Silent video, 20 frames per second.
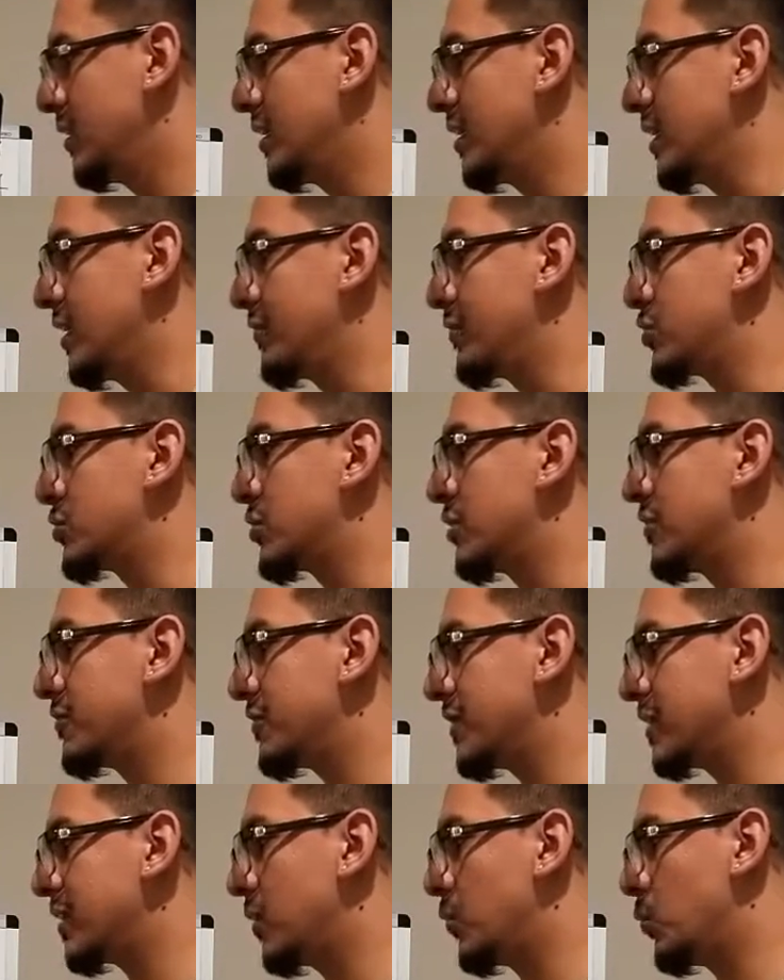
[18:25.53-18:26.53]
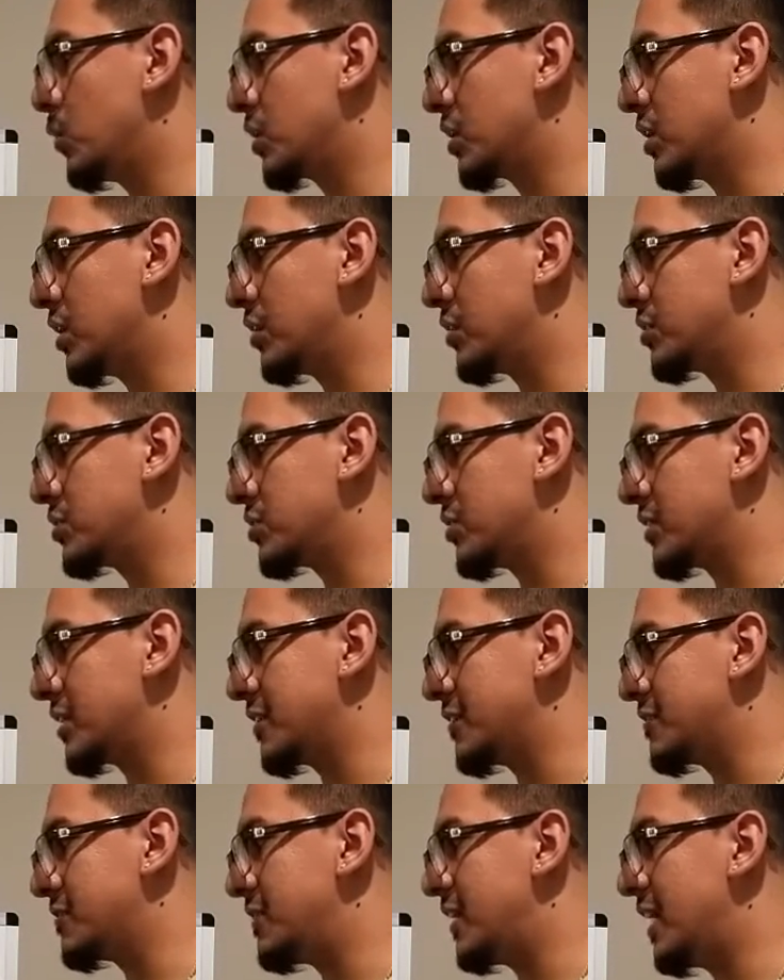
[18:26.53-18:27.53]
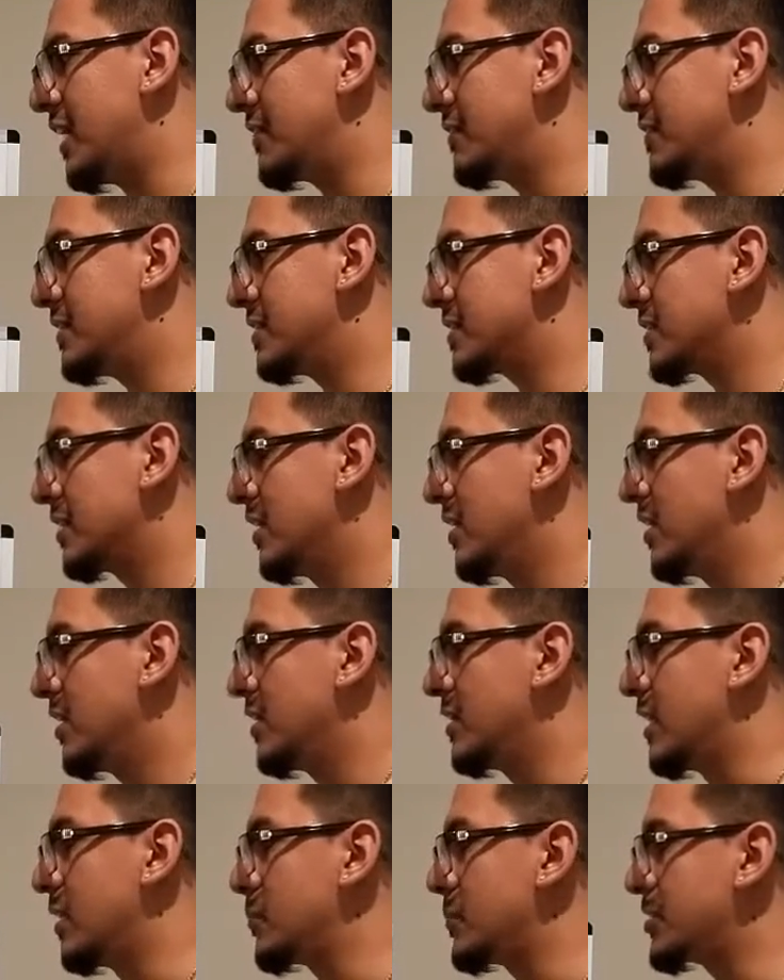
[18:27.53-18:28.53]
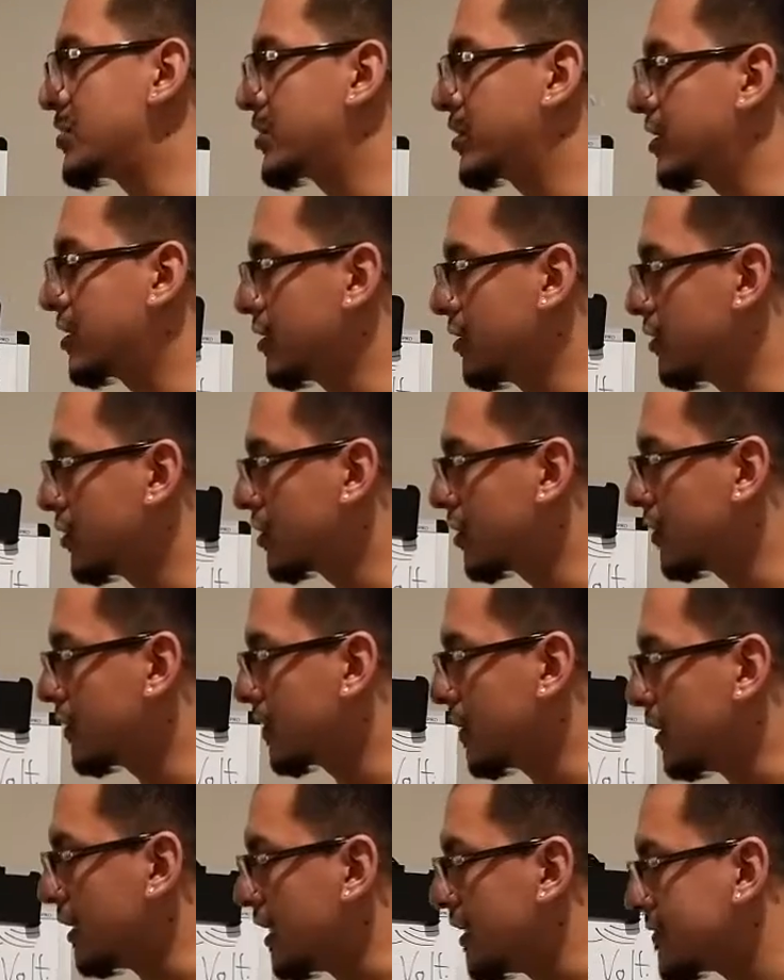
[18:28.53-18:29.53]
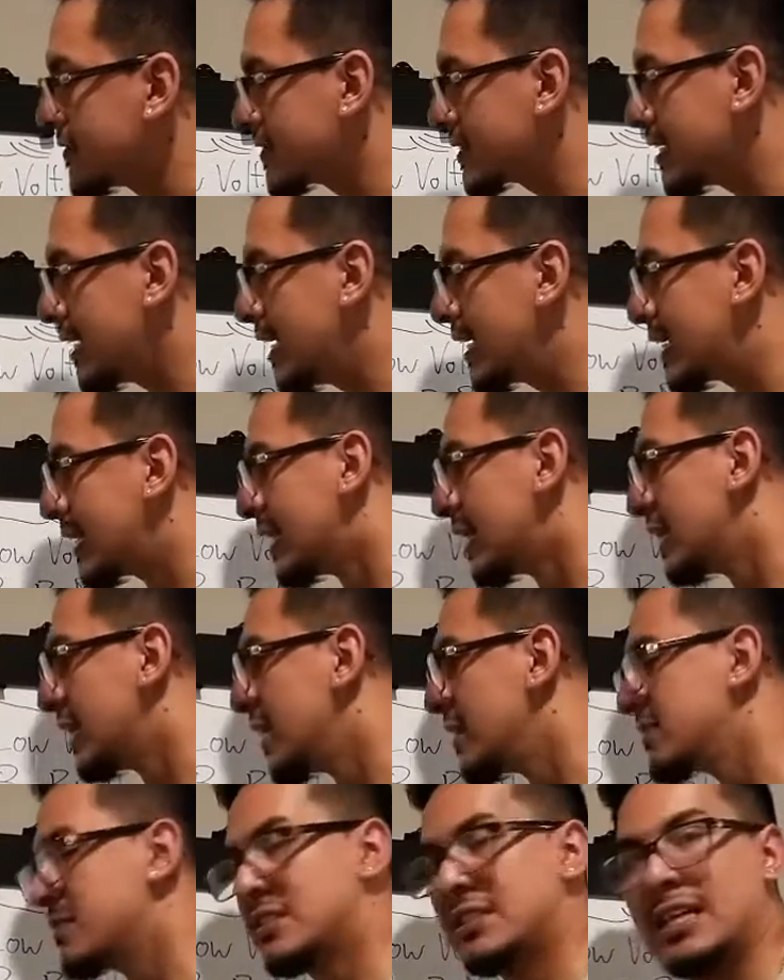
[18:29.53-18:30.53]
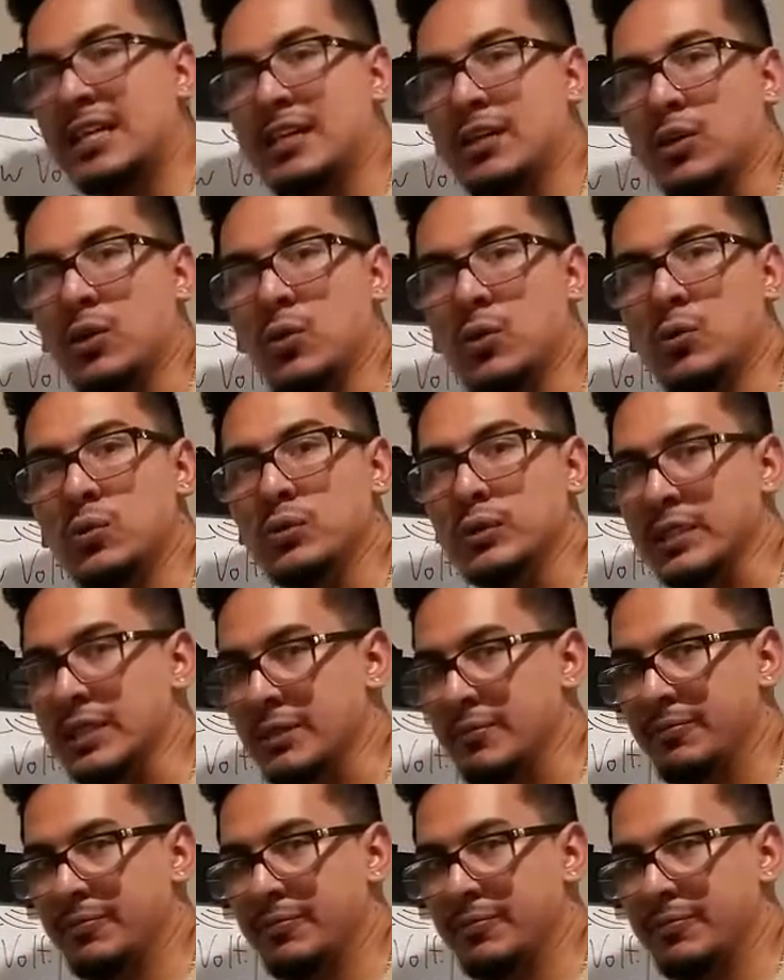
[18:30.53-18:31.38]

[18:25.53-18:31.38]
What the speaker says: If you're trying to figure out what color circuit 5 is, that means you're gonna look on the left side and left side only.